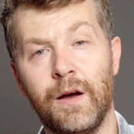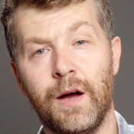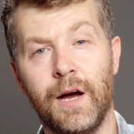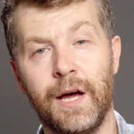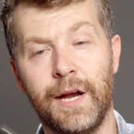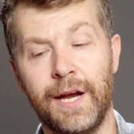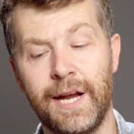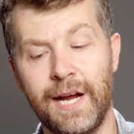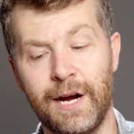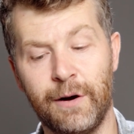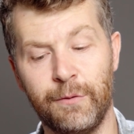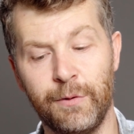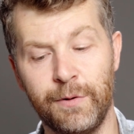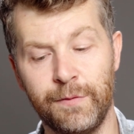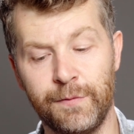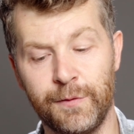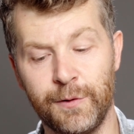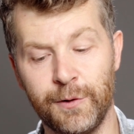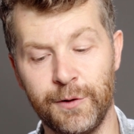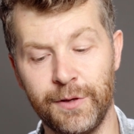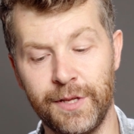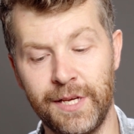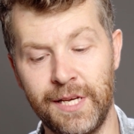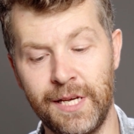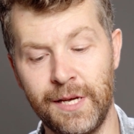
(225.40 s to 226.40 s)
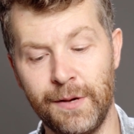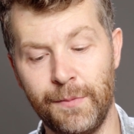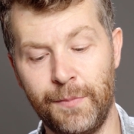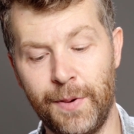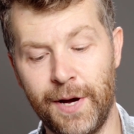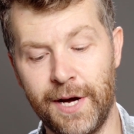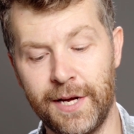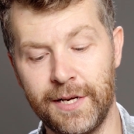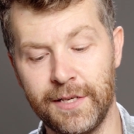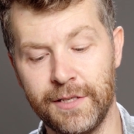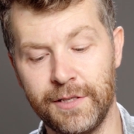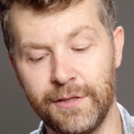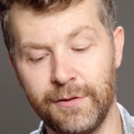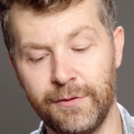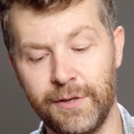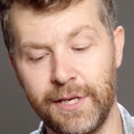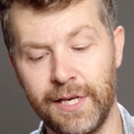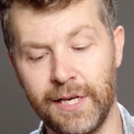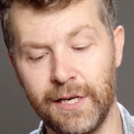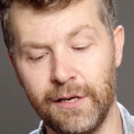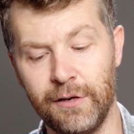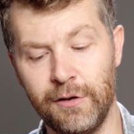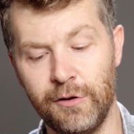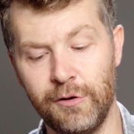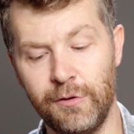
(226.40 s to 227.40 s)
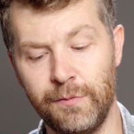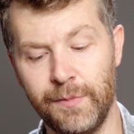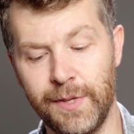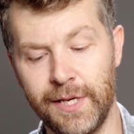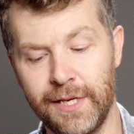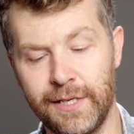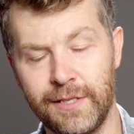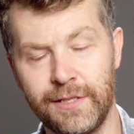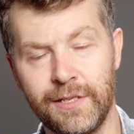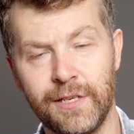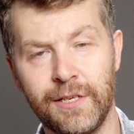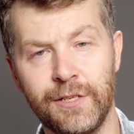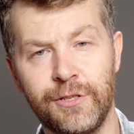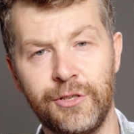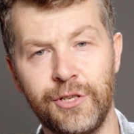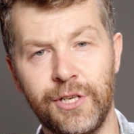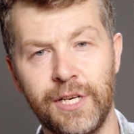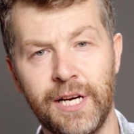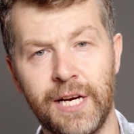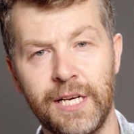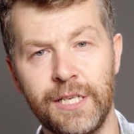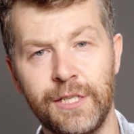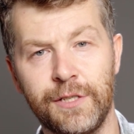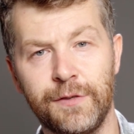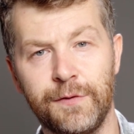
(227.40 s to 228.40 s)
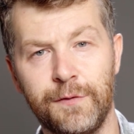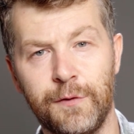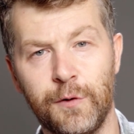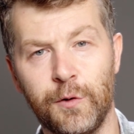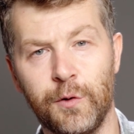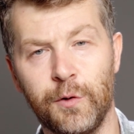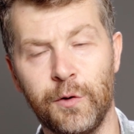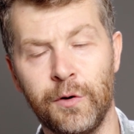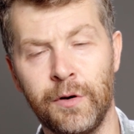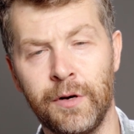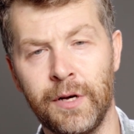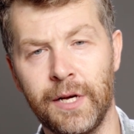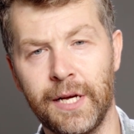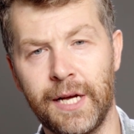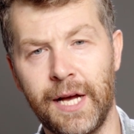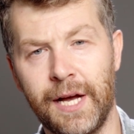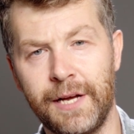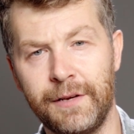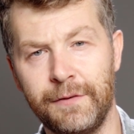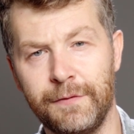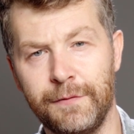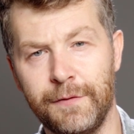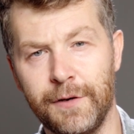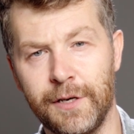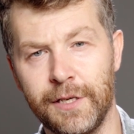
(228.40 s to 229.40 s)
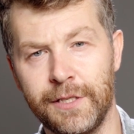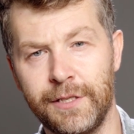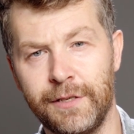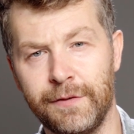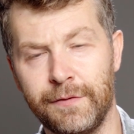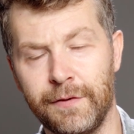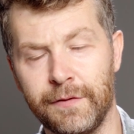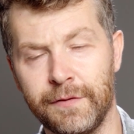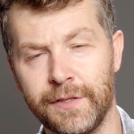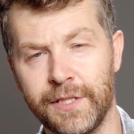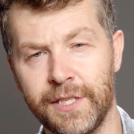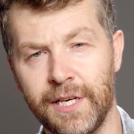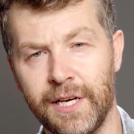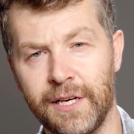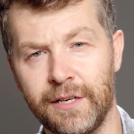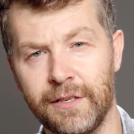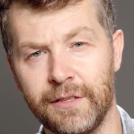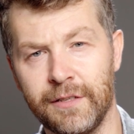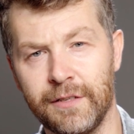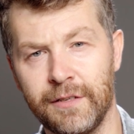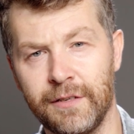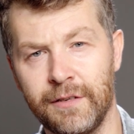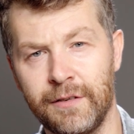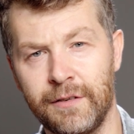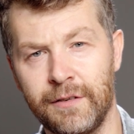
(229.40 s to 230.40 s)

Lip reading: And now we've got the Panasonic Lumix GH4, again 30th of a second.